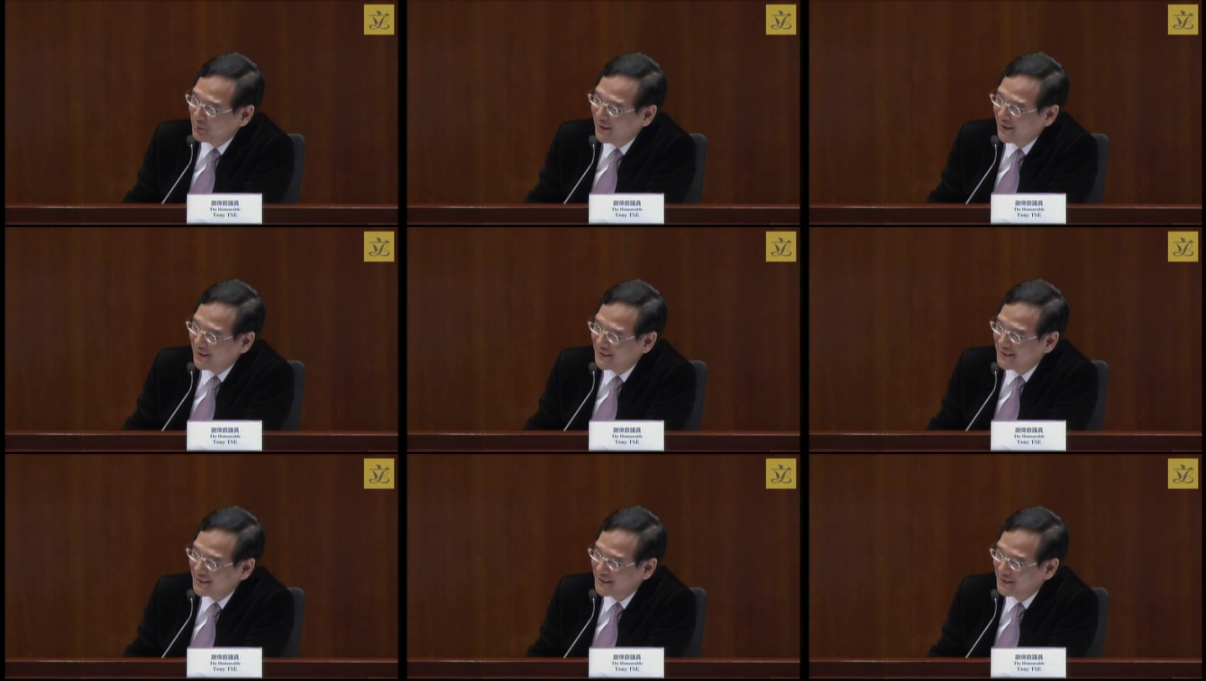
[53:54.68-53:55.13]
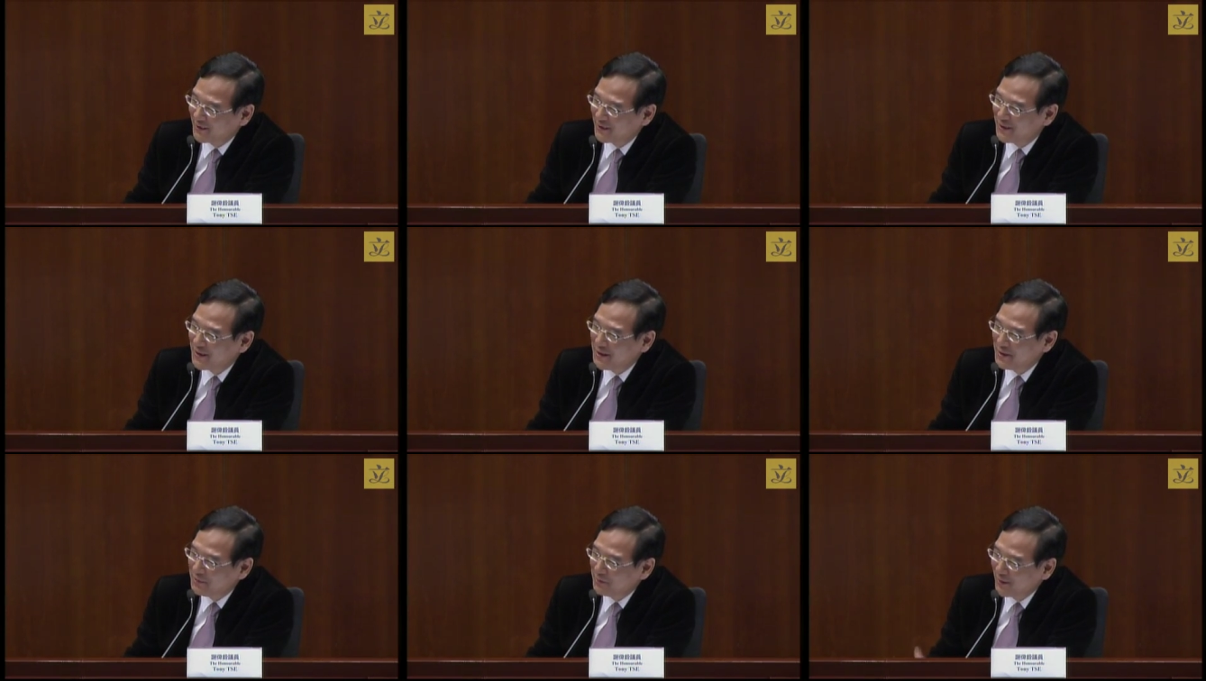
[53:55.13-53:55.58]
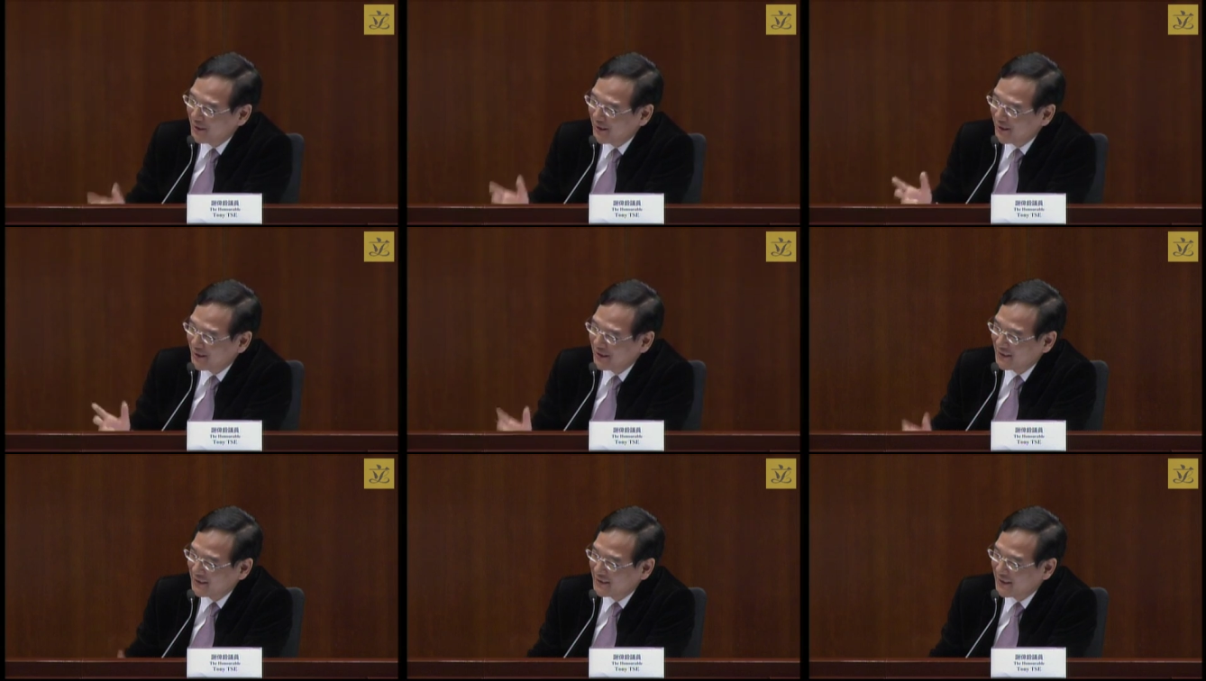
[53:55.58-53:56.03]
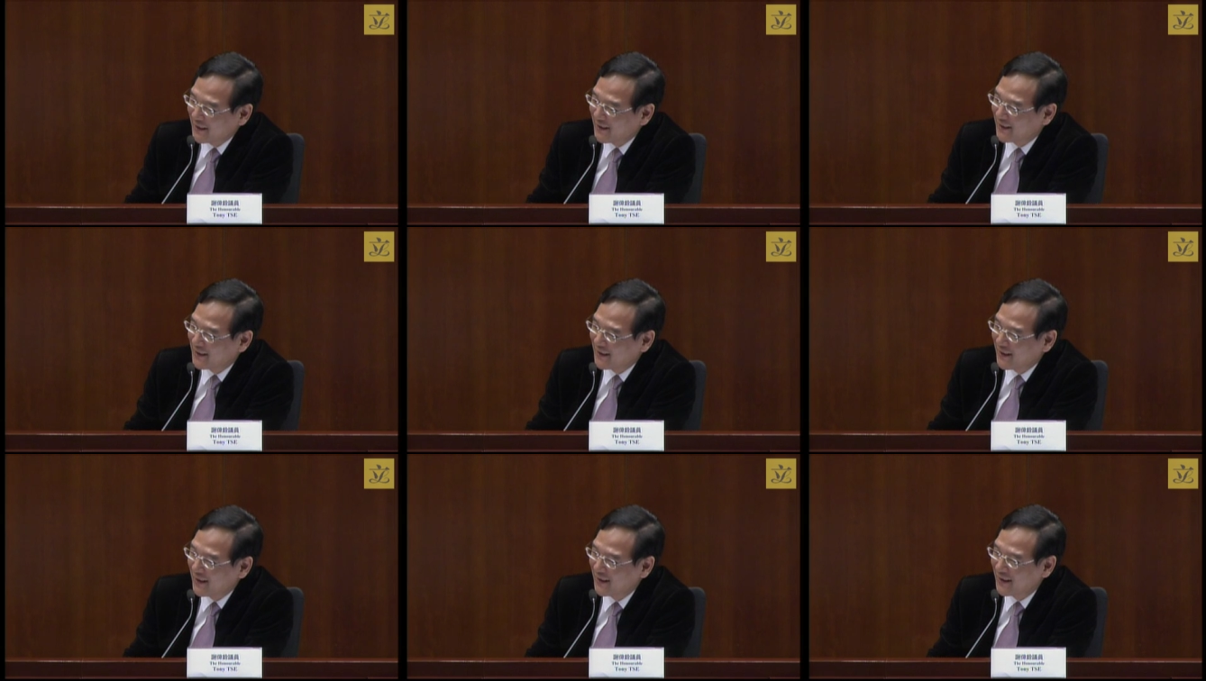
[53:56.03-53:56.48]
But I think we need
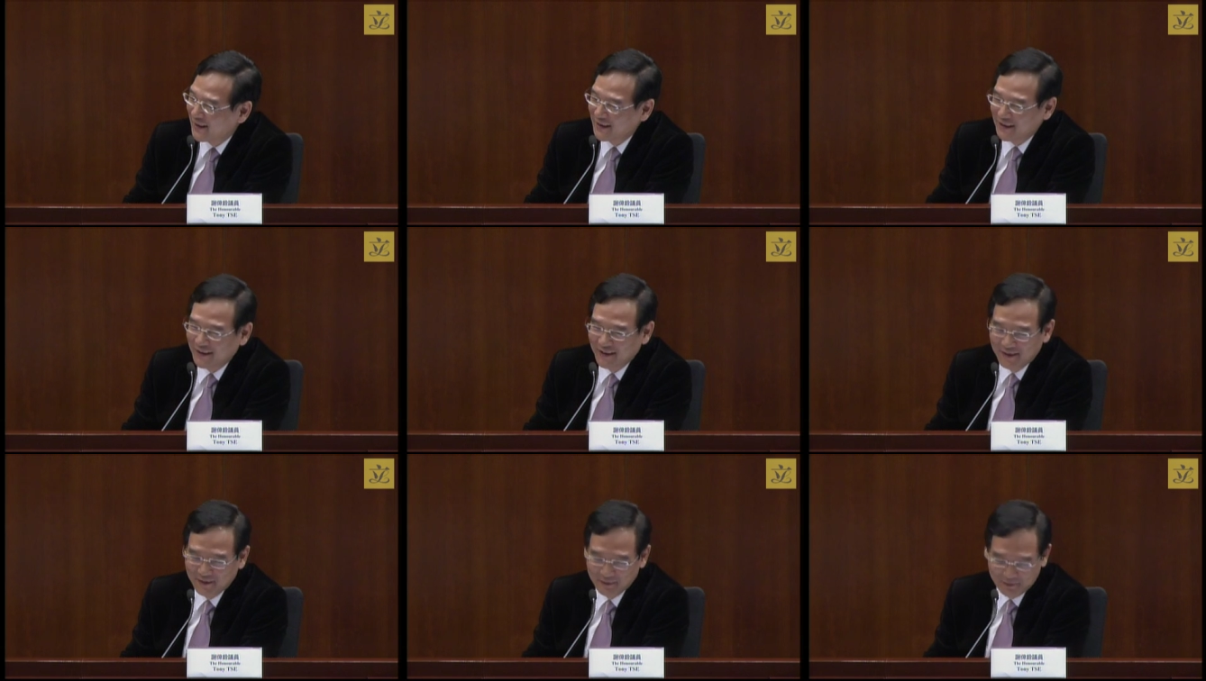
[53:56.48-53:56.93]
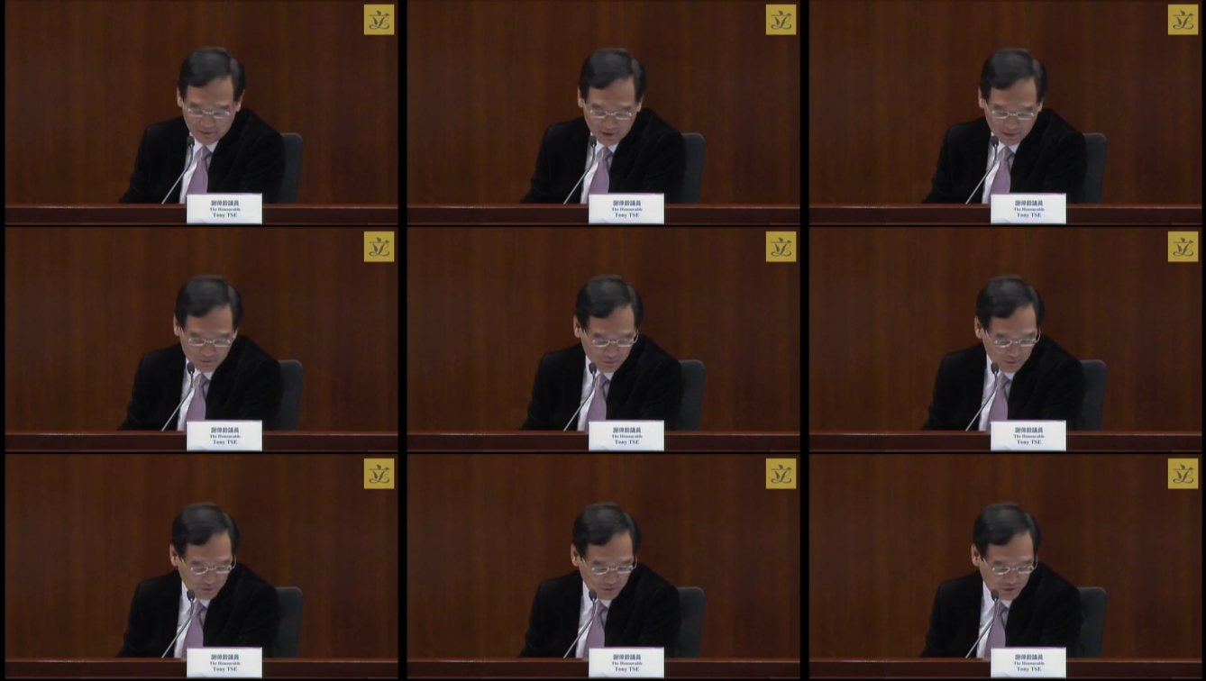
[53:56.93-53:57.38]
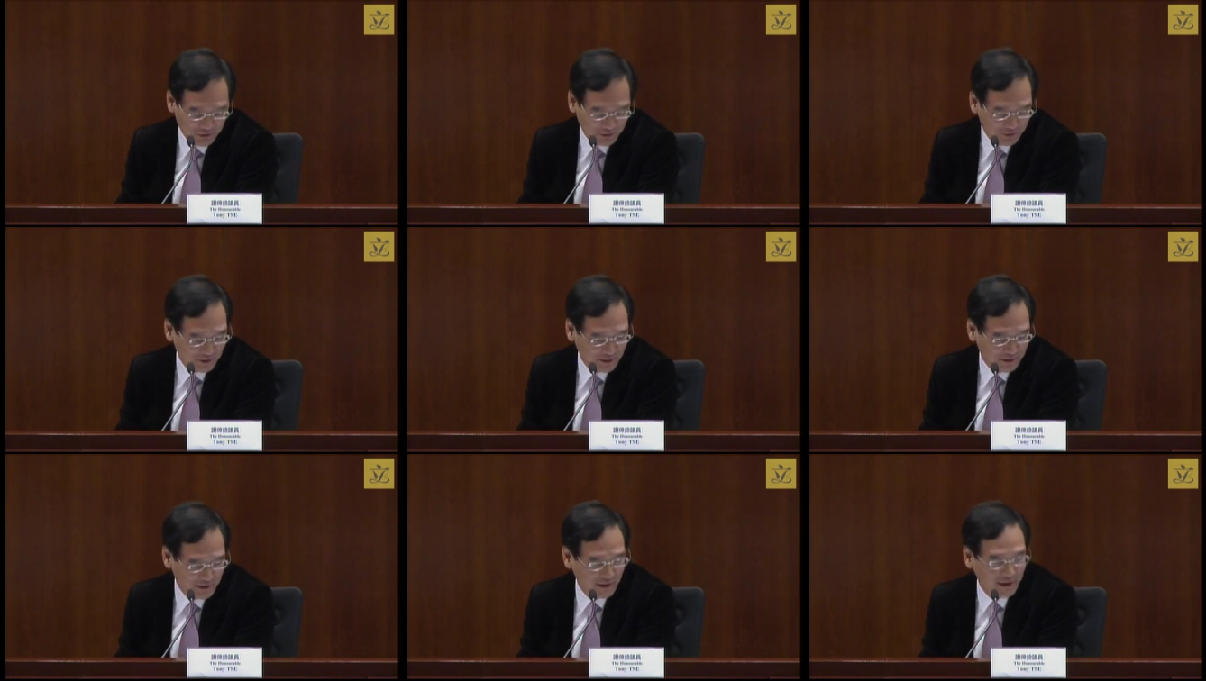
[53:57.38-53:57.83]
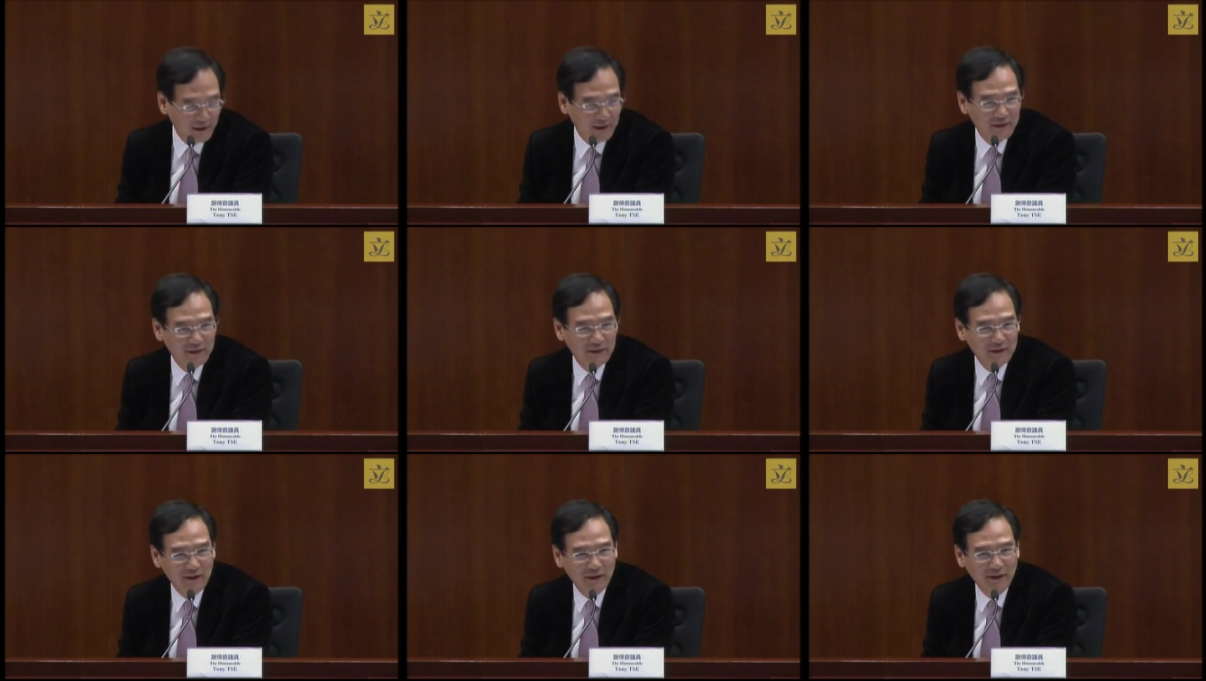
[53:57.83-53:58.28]
professional people to do this.
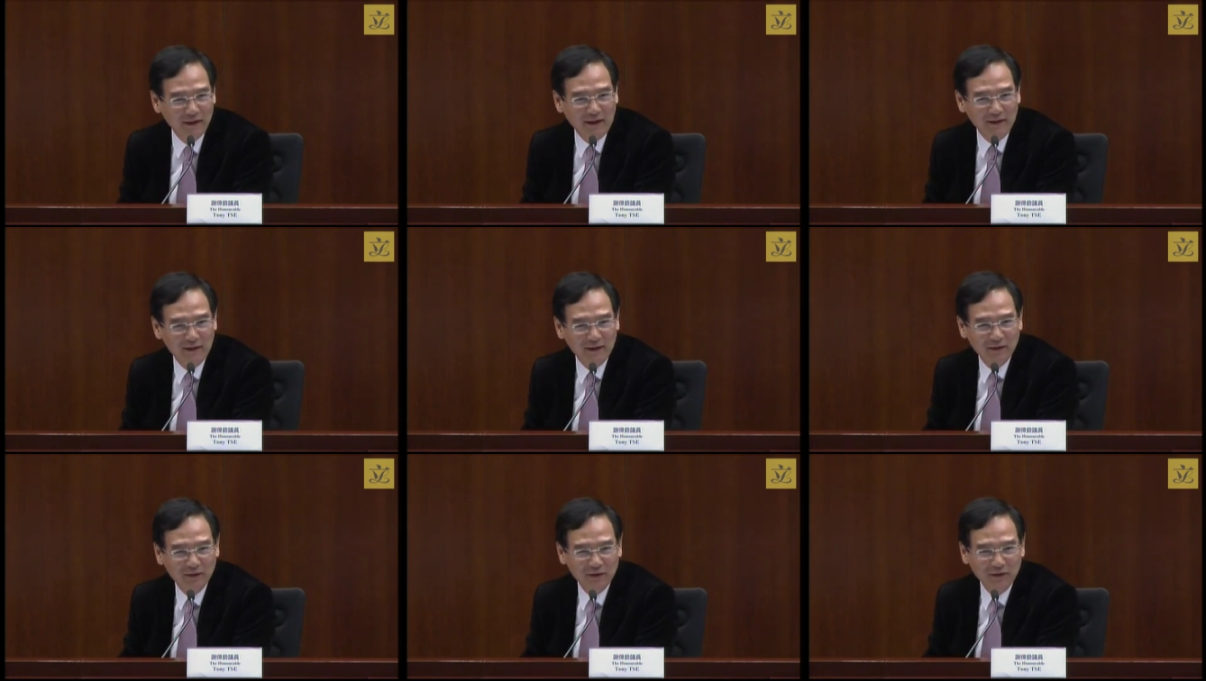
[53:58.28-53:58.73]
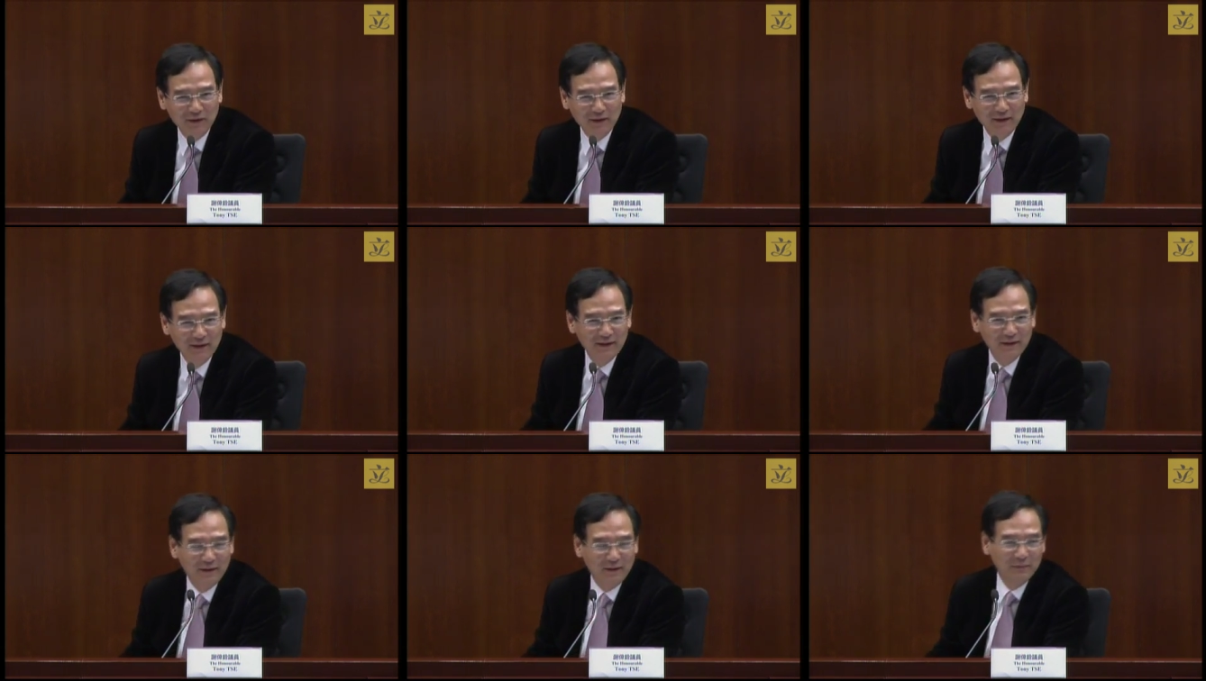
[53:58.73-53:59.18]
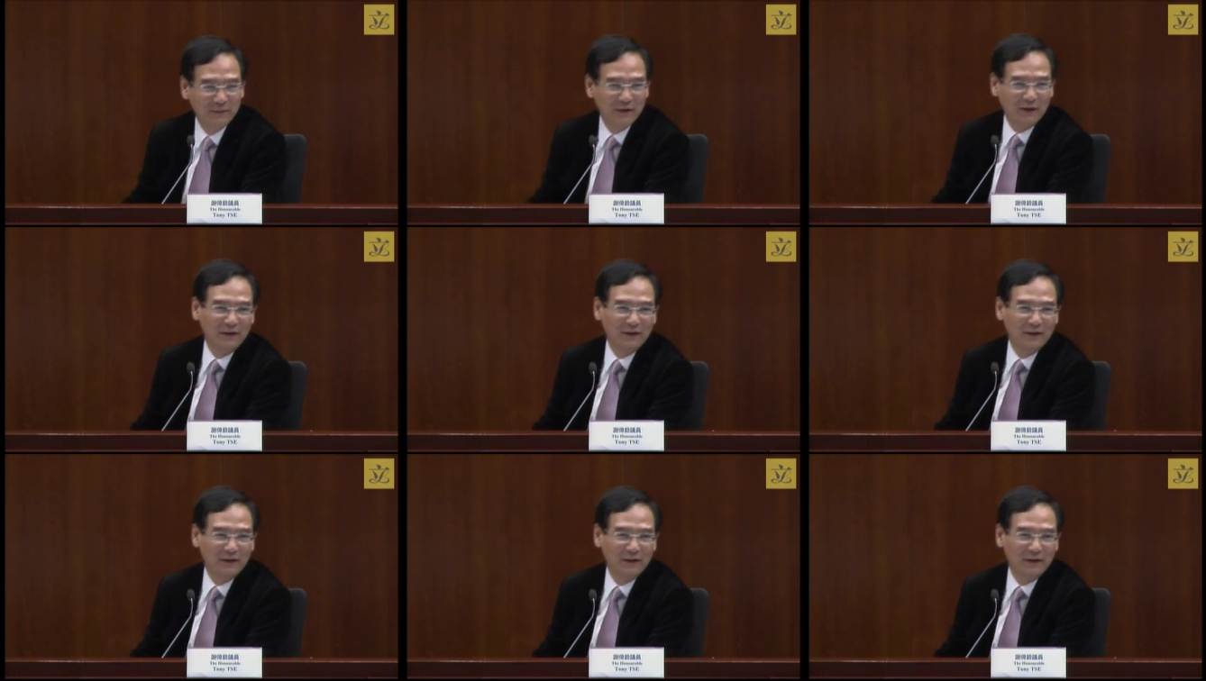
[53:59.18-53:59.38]
Mr. Ma?